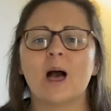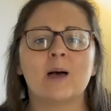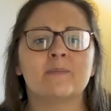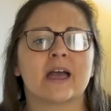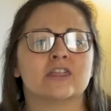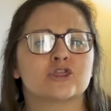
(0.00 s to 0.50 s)

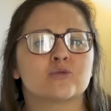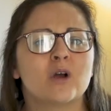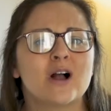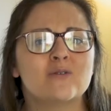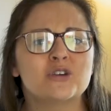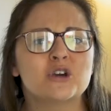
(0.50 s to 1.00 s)
up and
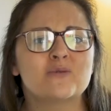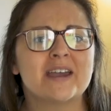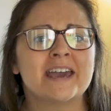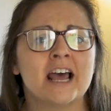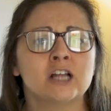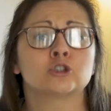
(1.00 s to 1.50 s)
throw you in
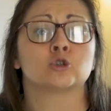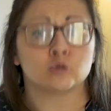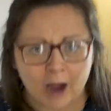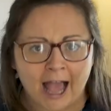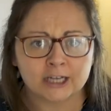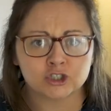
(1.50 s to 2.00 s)
a
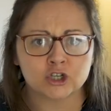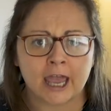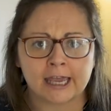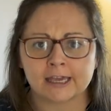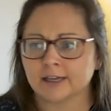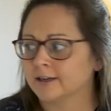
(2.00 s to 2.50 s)
trash
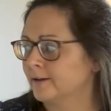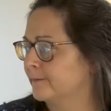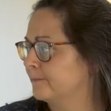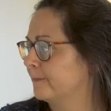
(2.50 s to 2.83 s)
can.